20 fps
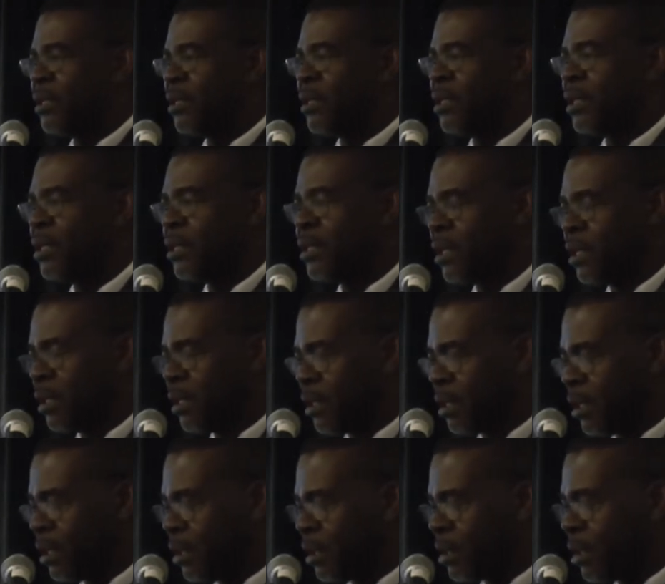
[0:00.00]

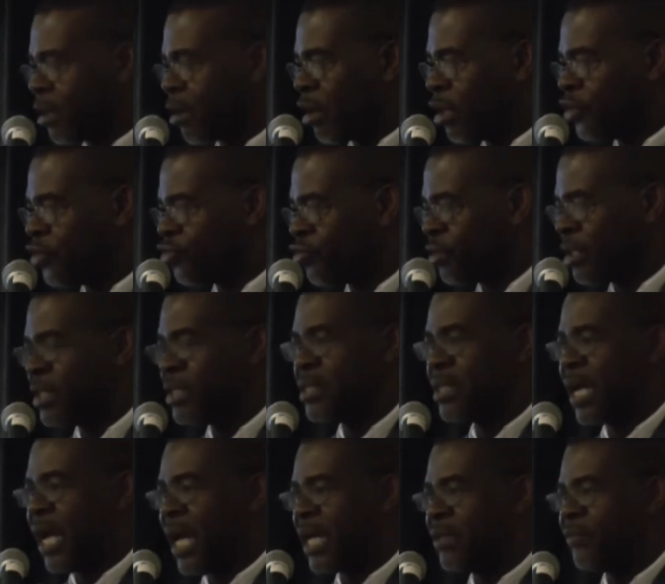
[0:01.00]
The
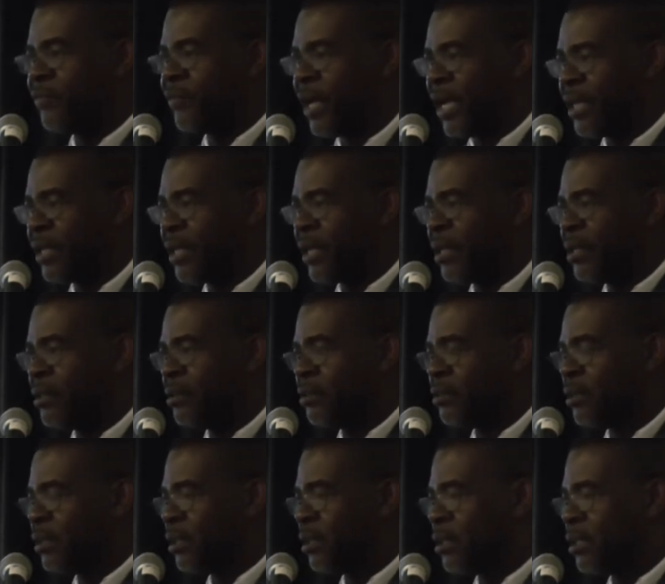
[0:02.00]
countries are
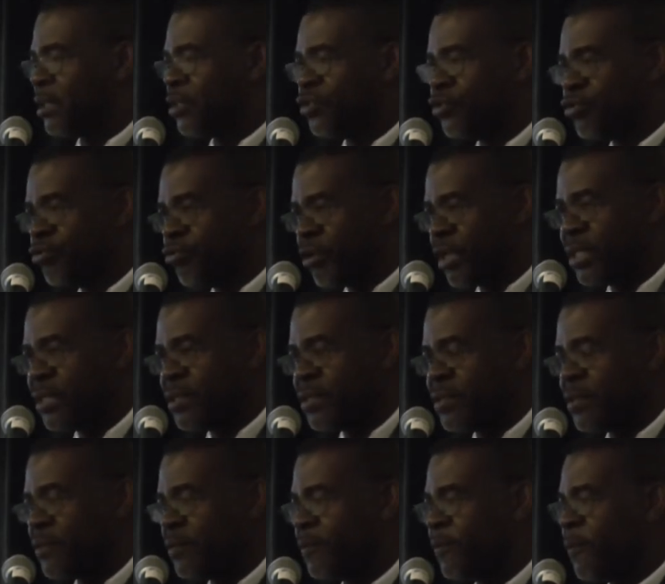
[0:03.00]
divided into
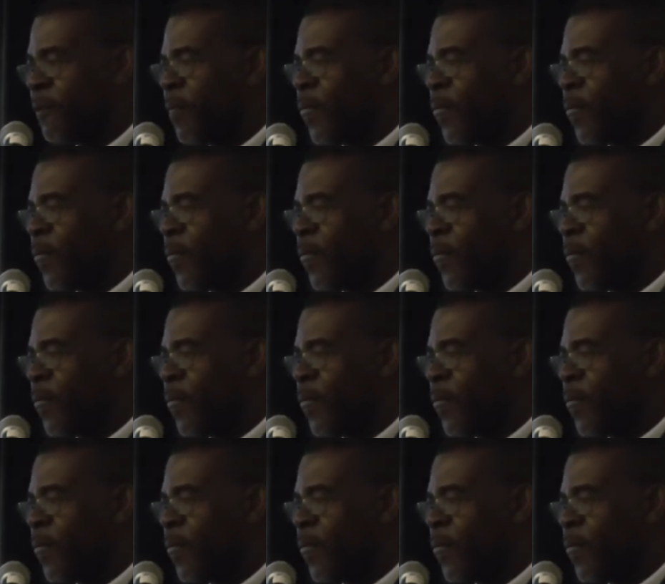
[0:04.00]
grids,